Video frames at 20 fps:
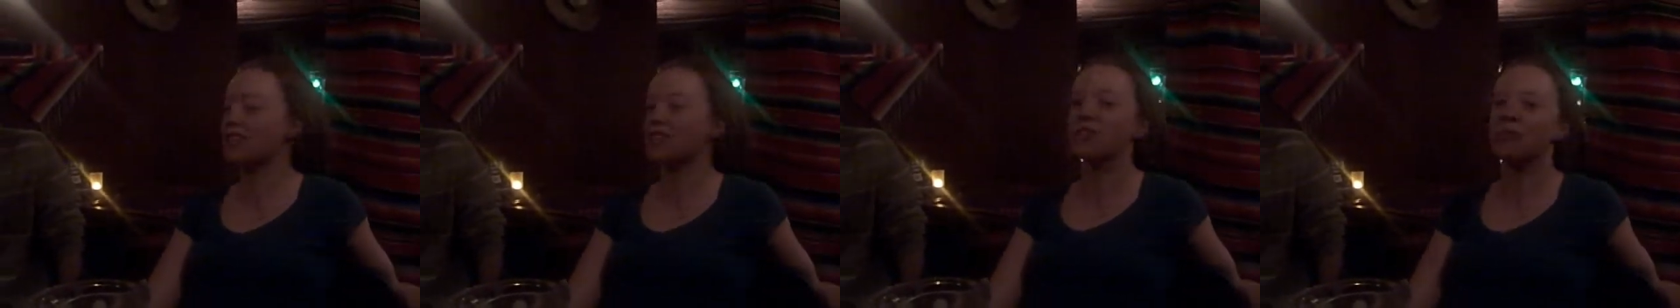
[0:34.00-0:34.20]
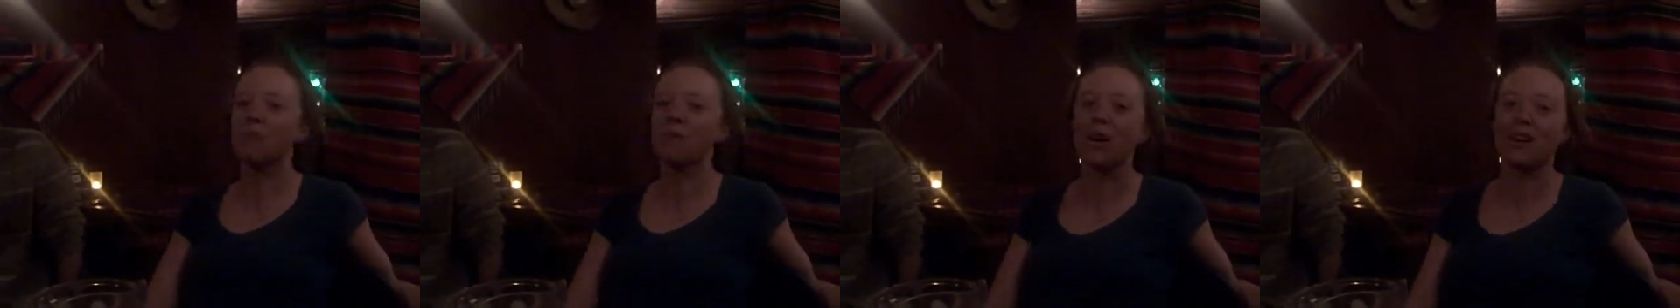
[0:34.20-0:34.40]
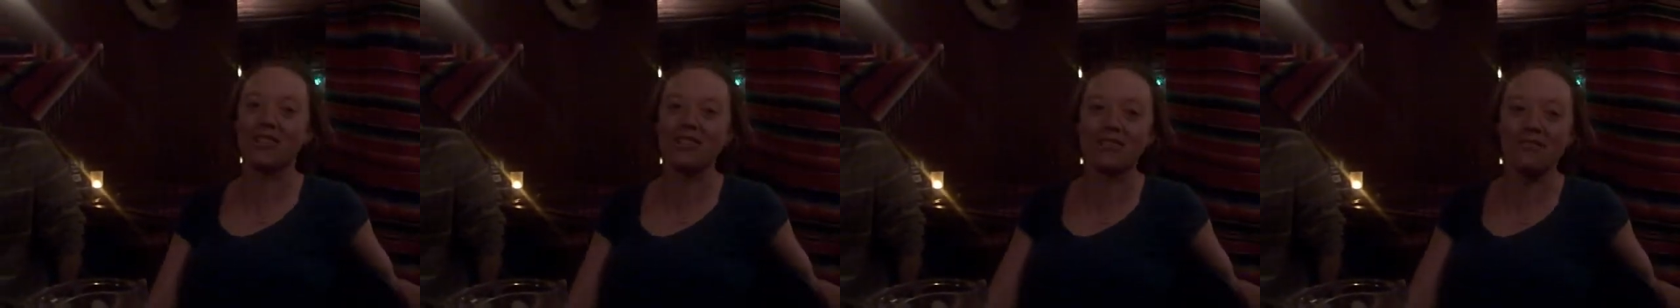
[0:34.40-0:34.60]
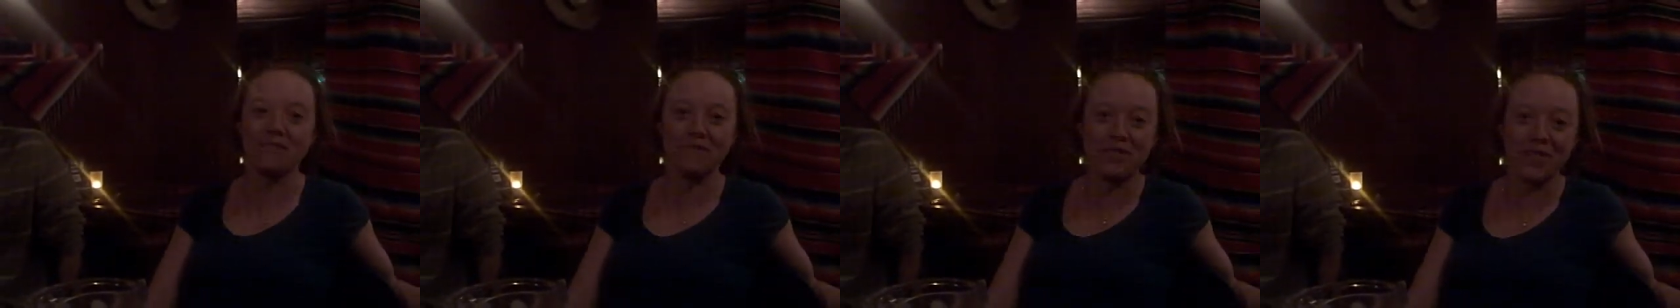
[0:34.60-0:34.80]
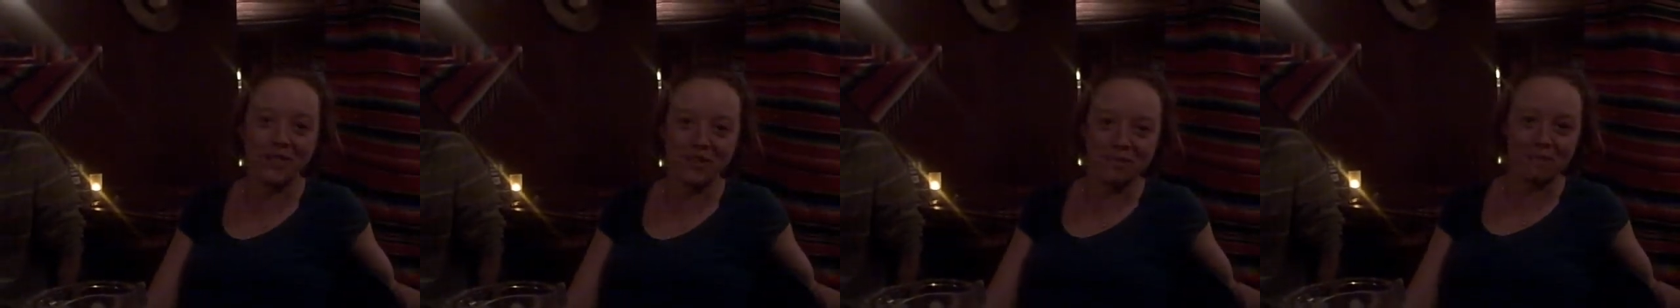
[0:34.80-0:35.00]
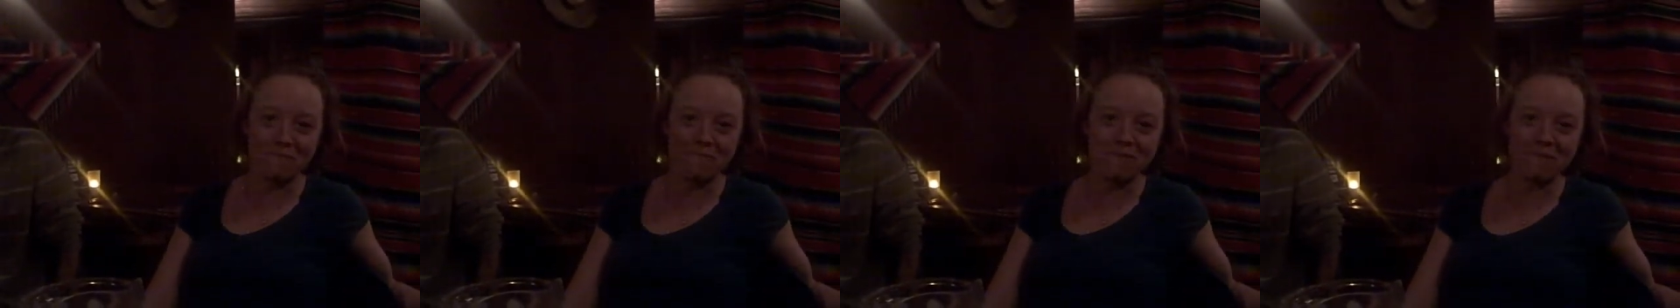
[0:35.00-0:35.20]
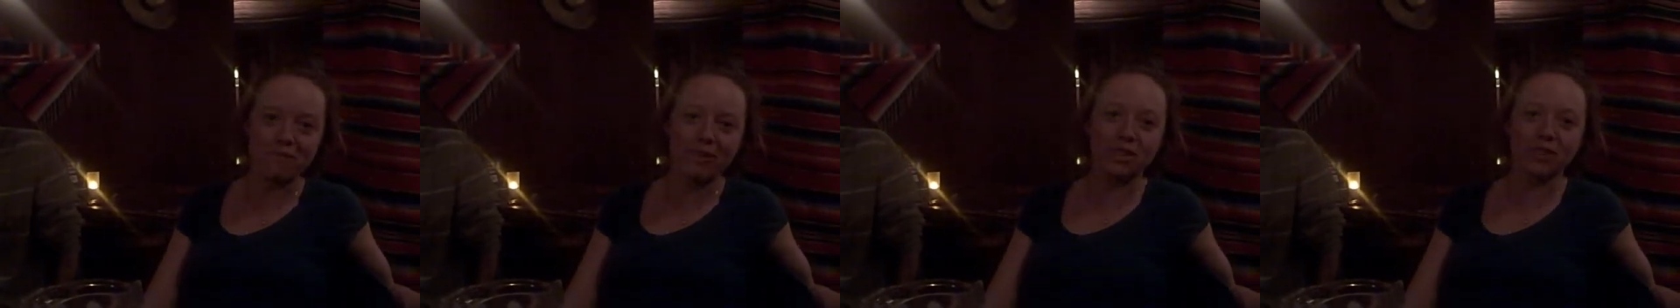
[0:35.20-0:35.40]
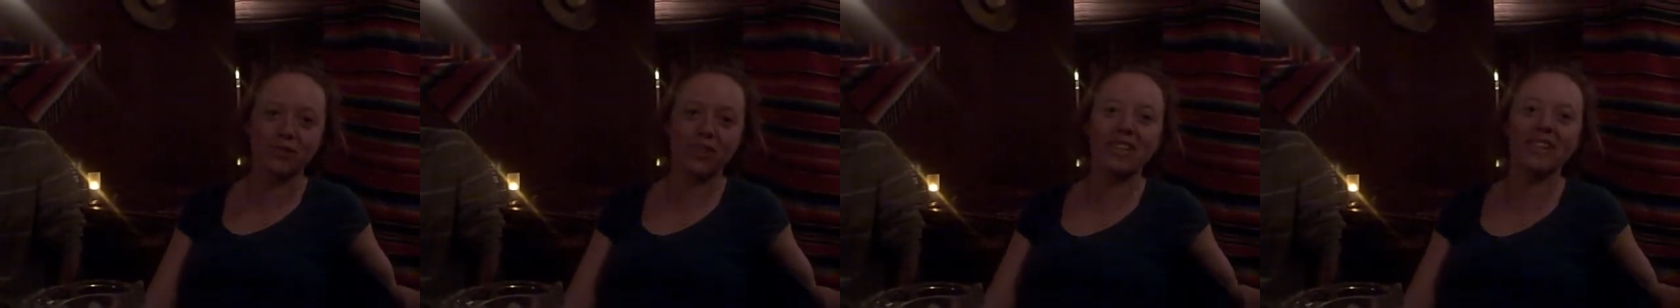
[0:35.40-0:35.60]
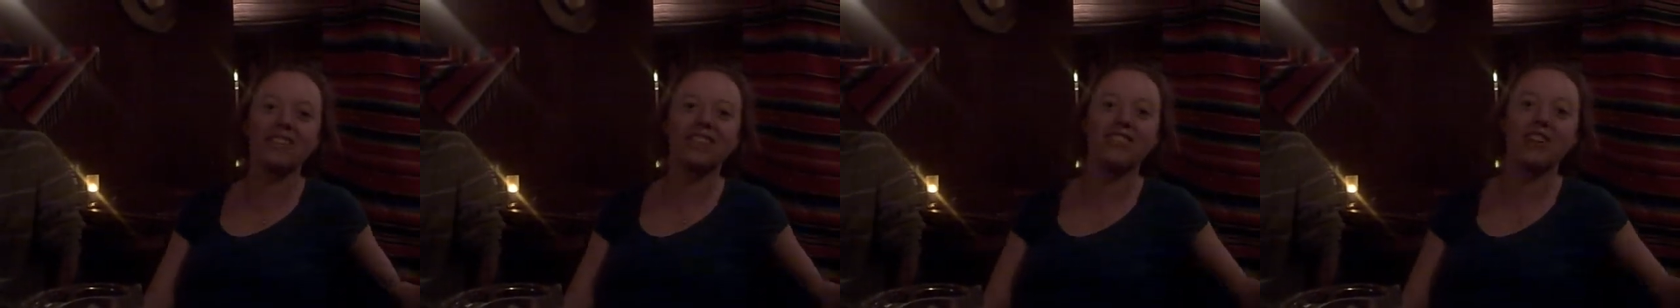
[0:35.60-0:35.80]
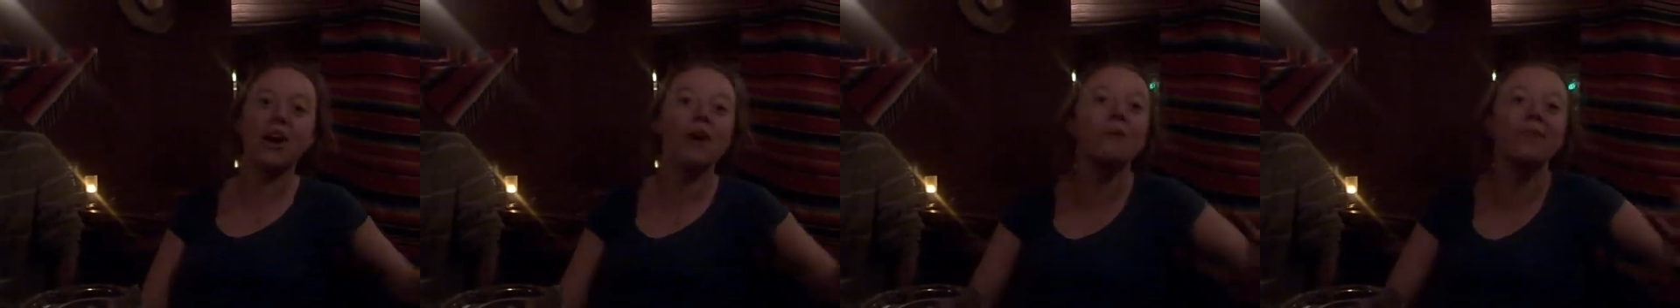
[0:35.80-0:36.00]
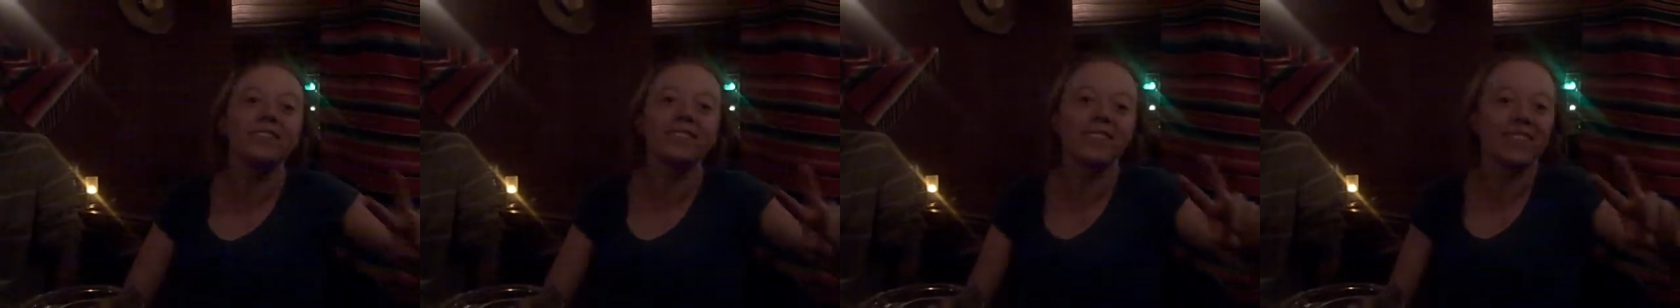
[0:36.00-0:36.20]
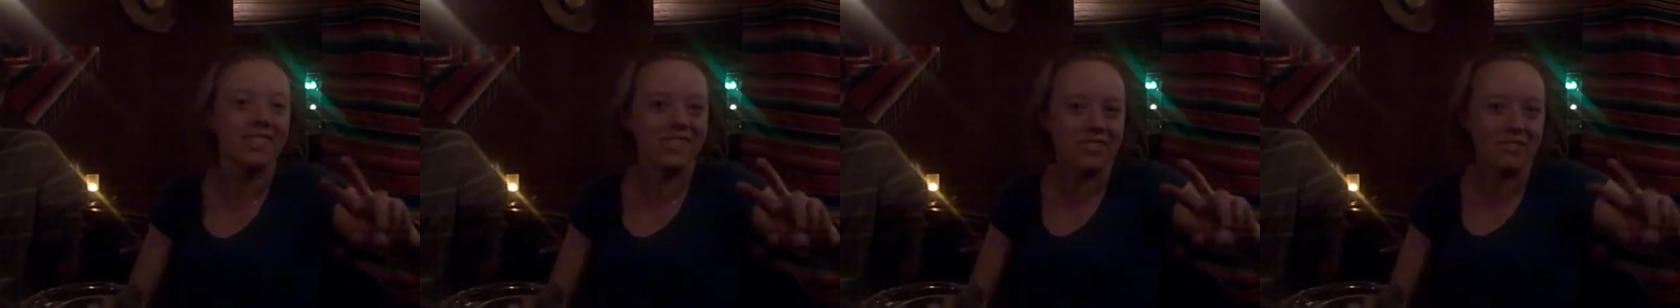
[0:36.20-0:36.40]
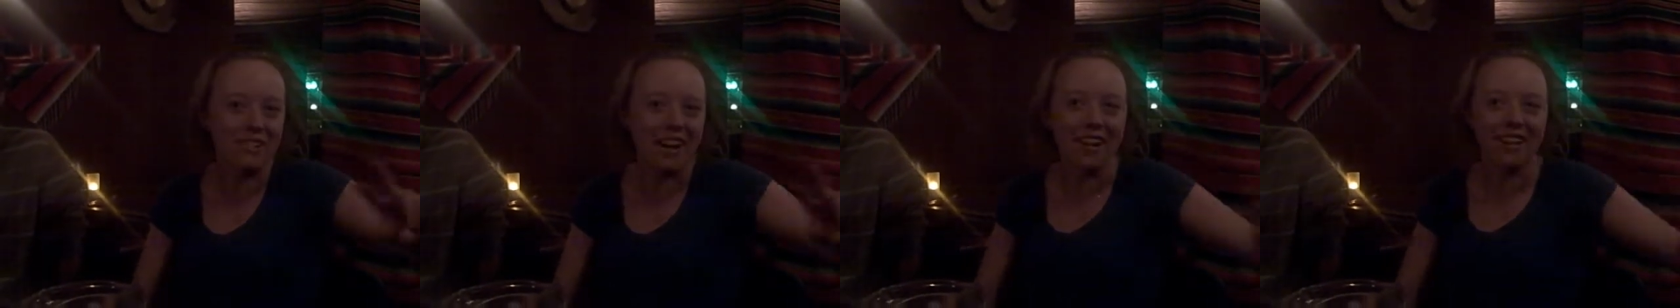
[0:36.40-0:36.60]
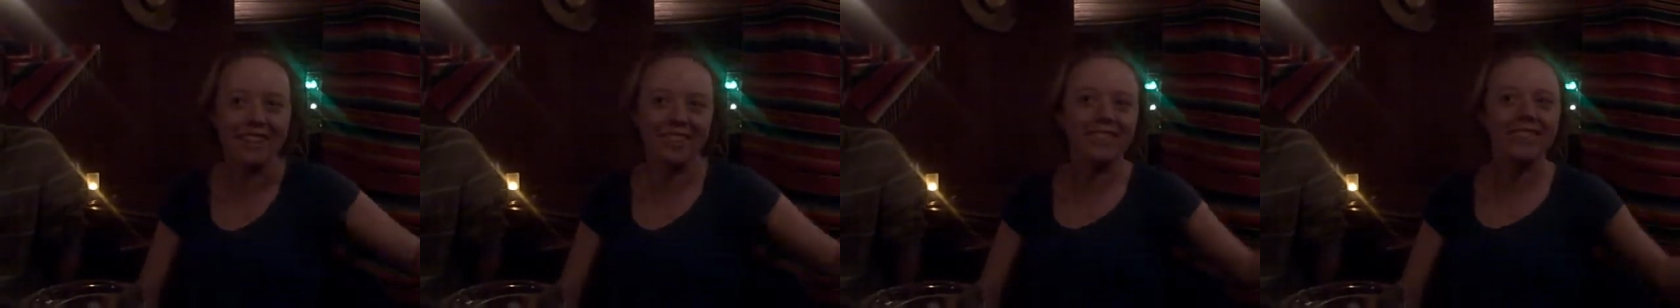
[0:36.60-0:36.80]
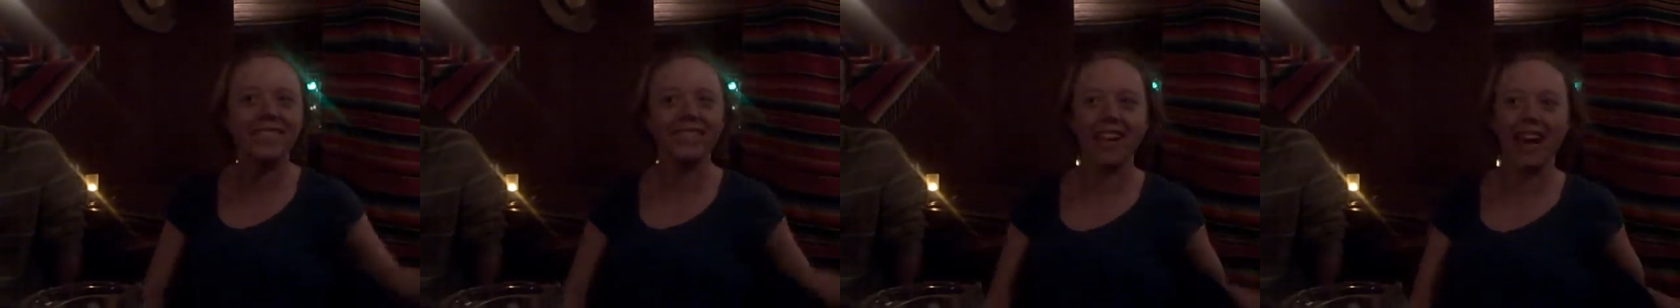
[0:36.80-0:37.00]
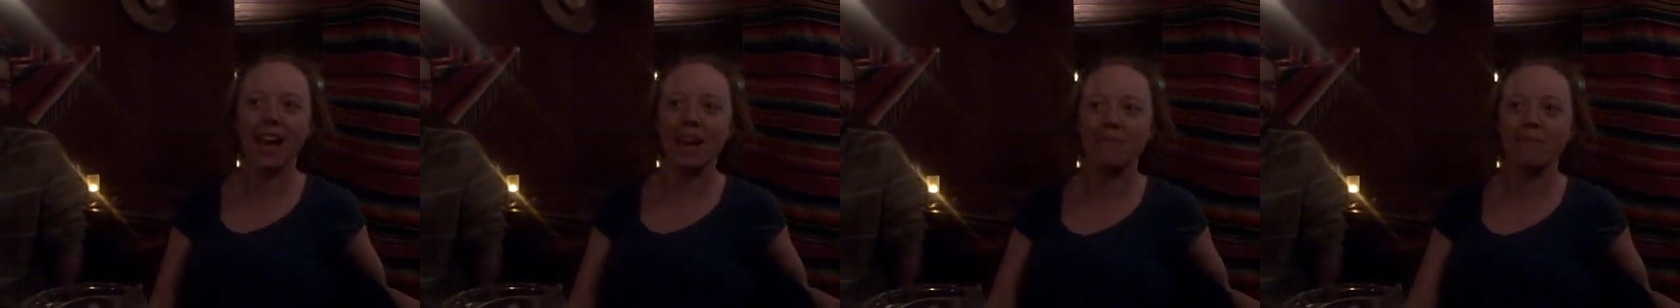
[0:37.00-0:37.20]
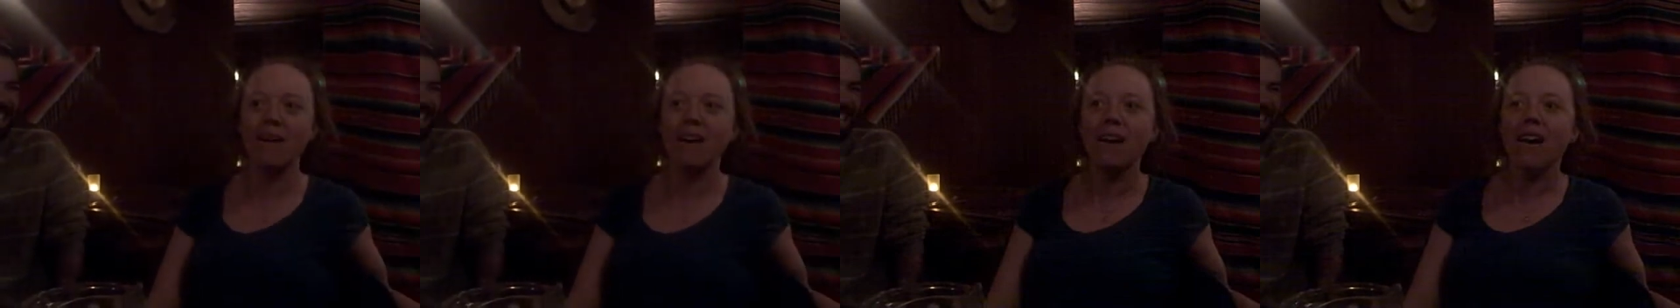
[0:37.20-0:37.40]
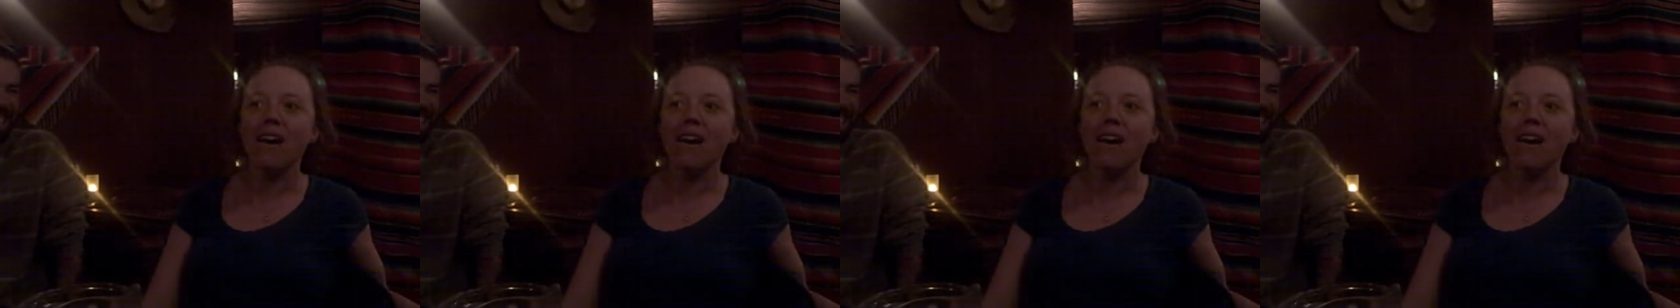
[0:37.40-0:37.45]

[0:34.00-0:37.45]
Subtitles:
underwater room, which we didn't know was underwater at the time.